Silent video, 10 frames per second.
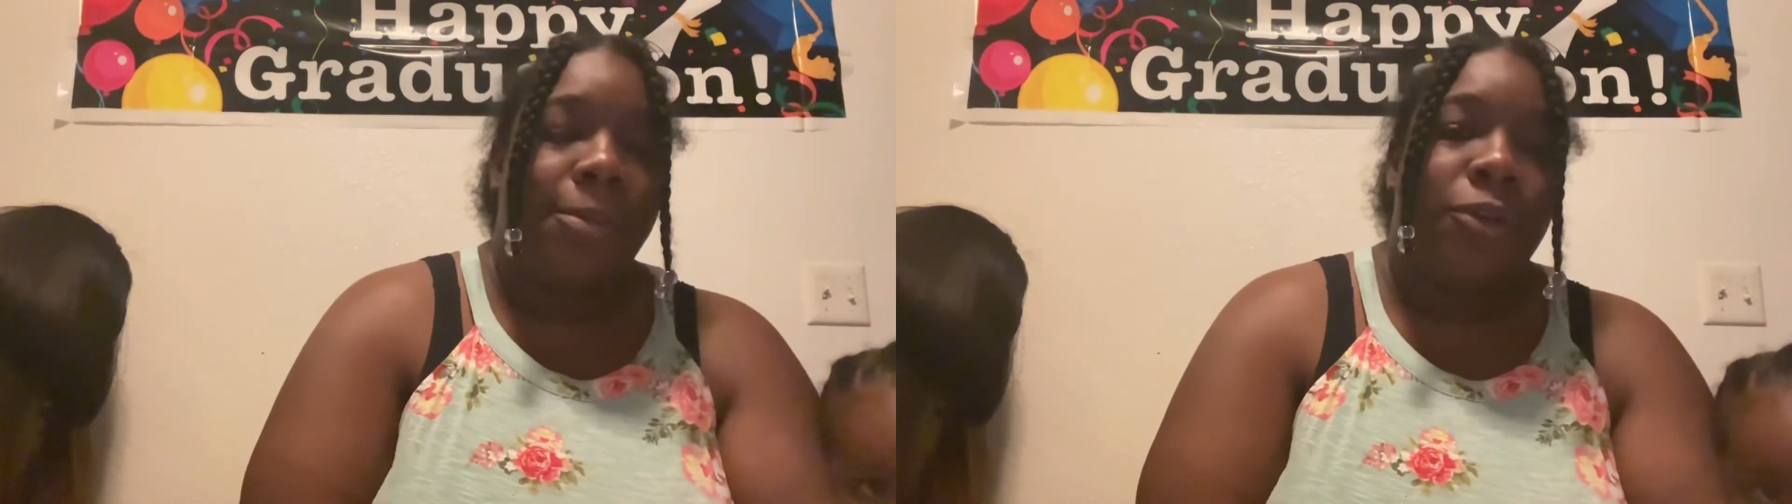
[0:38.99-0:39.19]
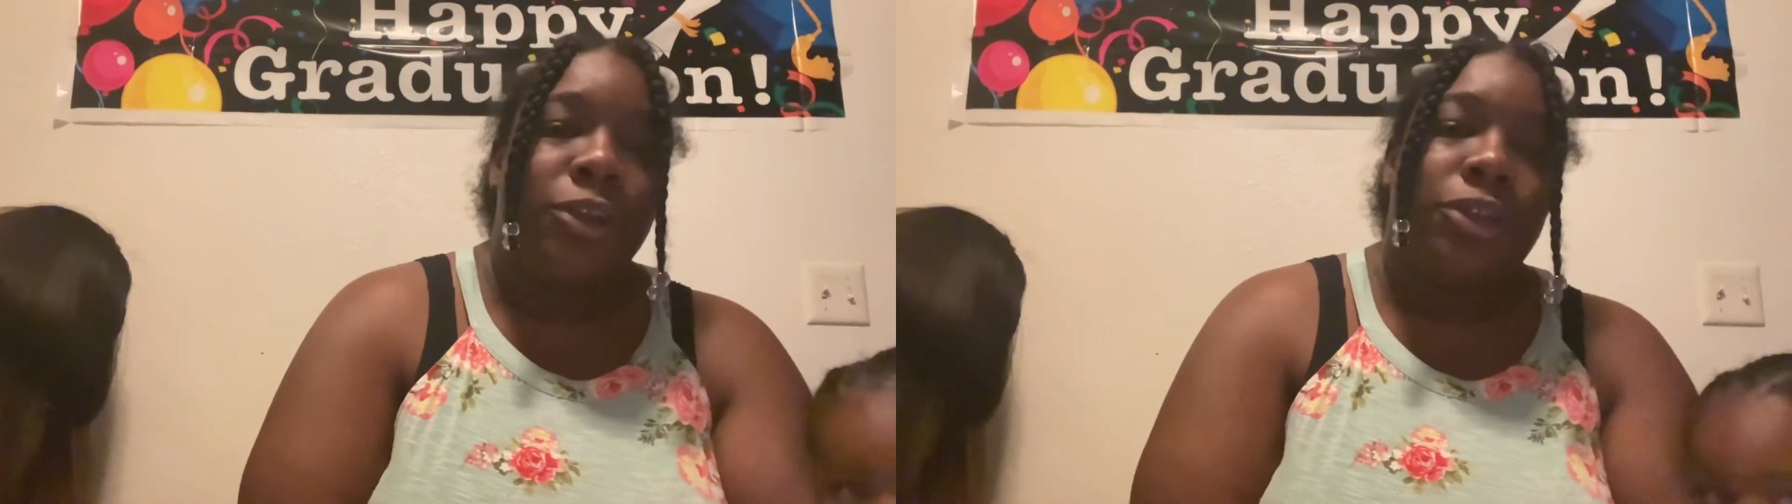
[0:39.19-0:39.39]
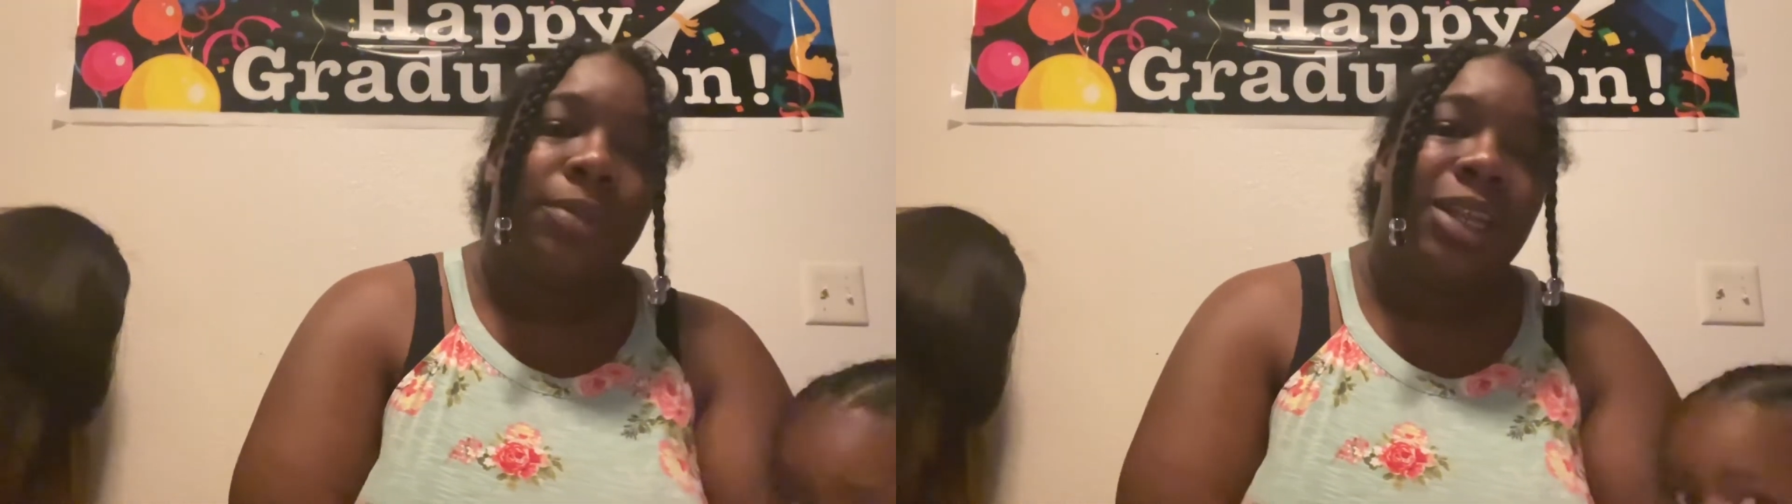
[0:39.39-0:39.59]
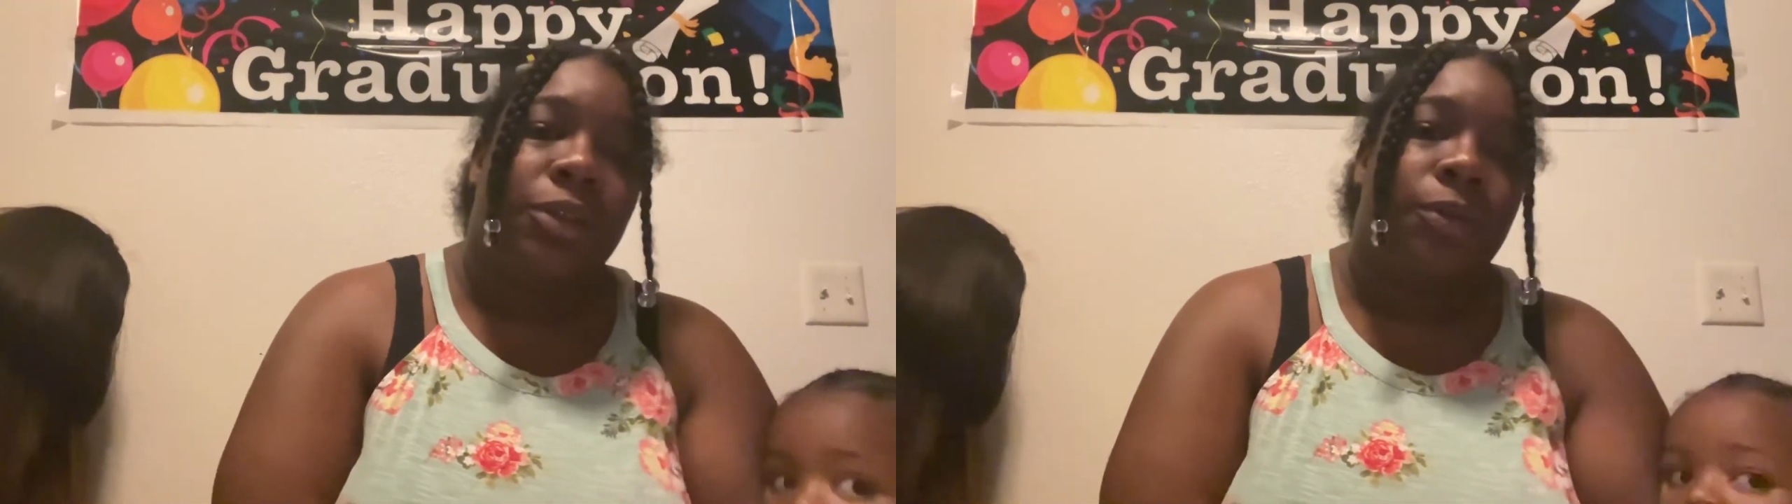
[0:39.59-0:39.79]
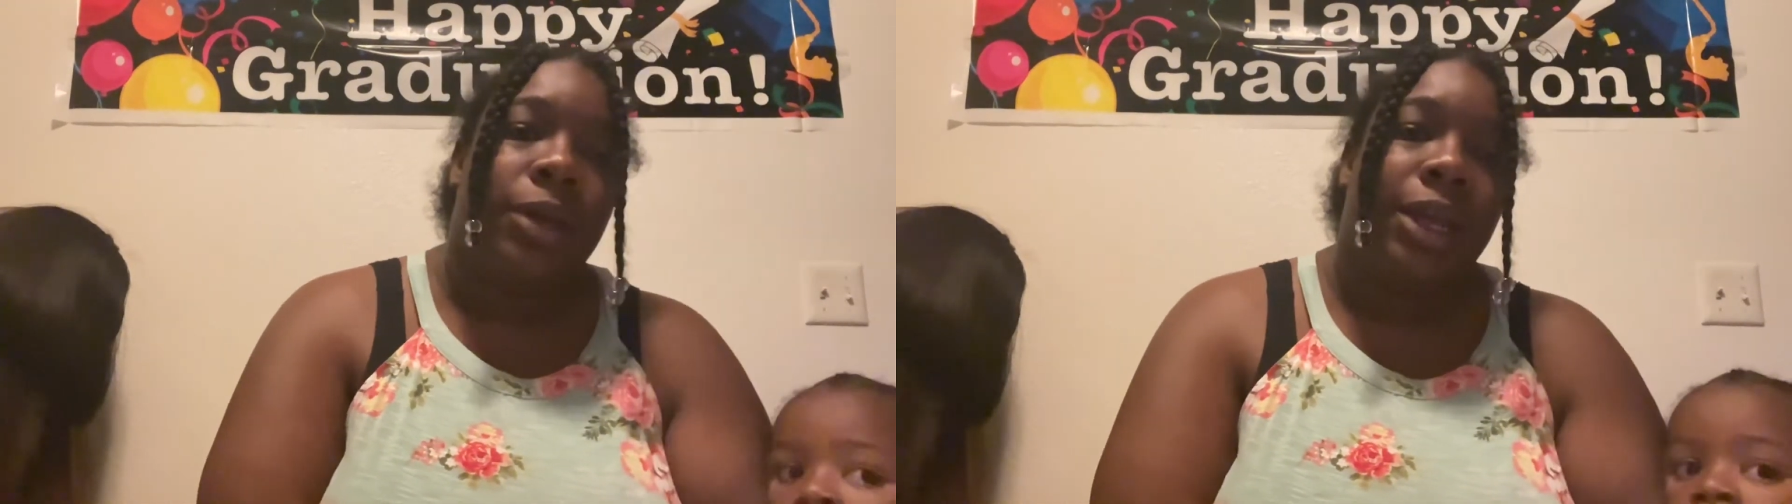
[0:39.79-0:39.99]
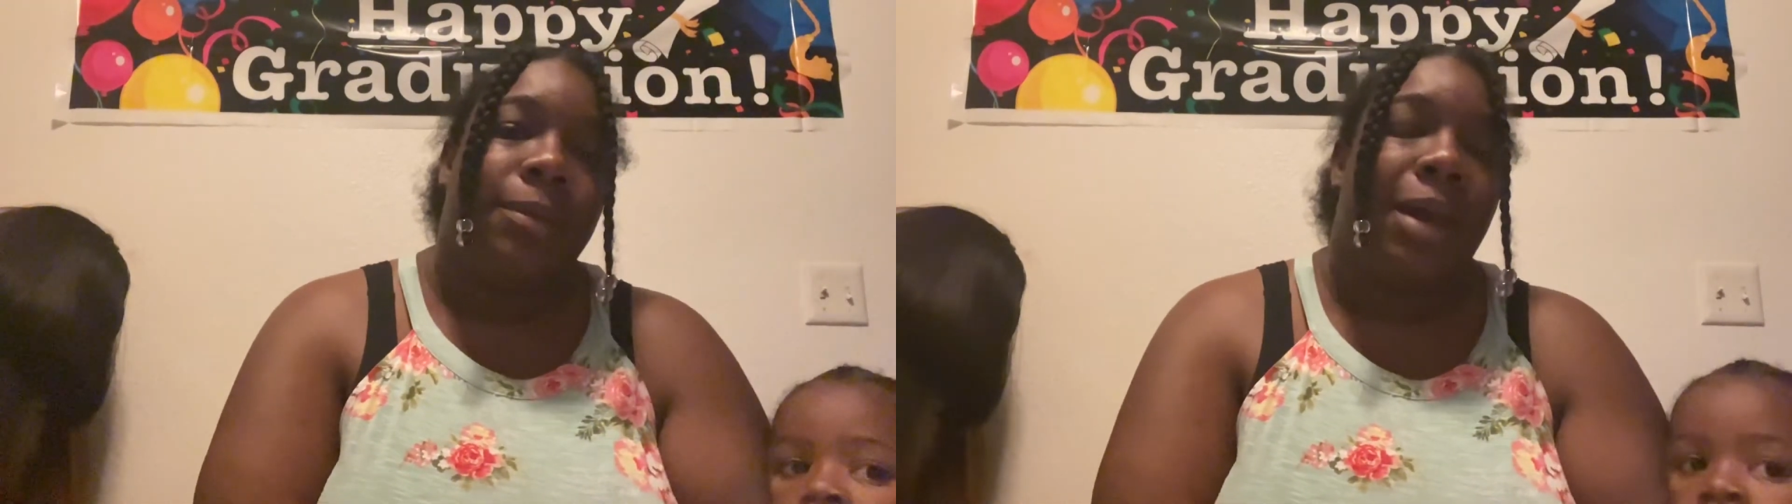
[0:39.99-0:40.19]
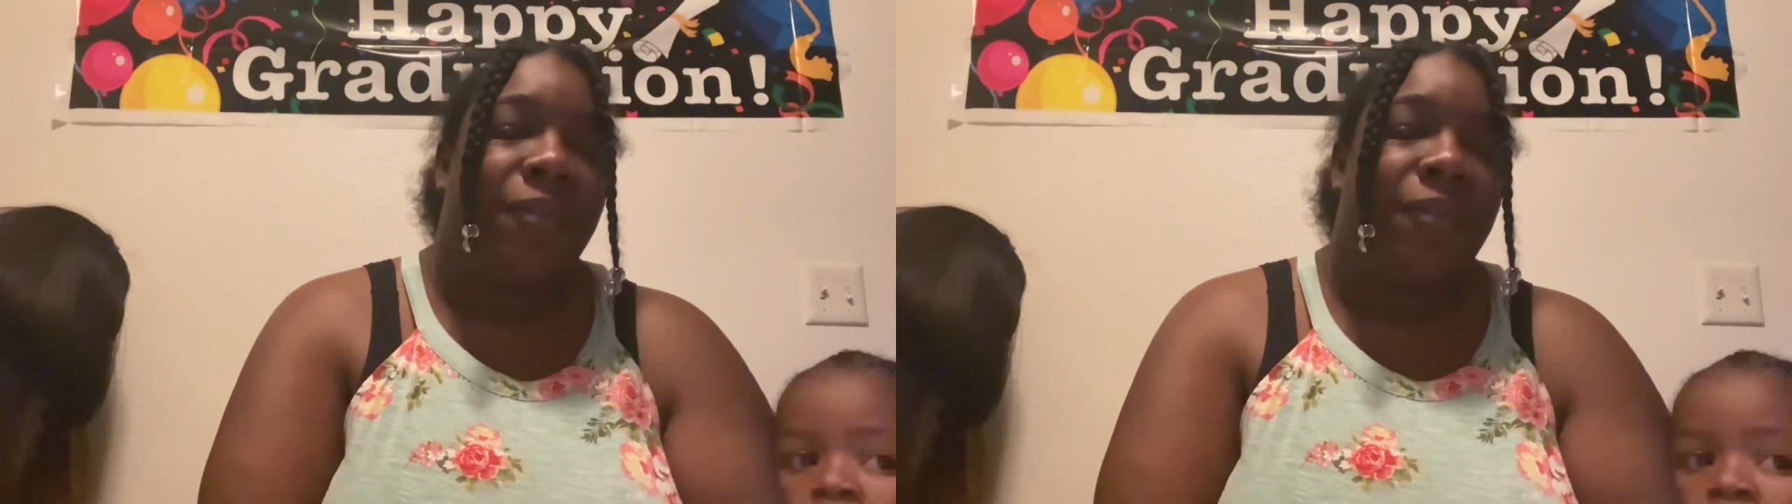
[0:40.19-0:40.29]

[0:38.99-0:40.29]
going to be doing my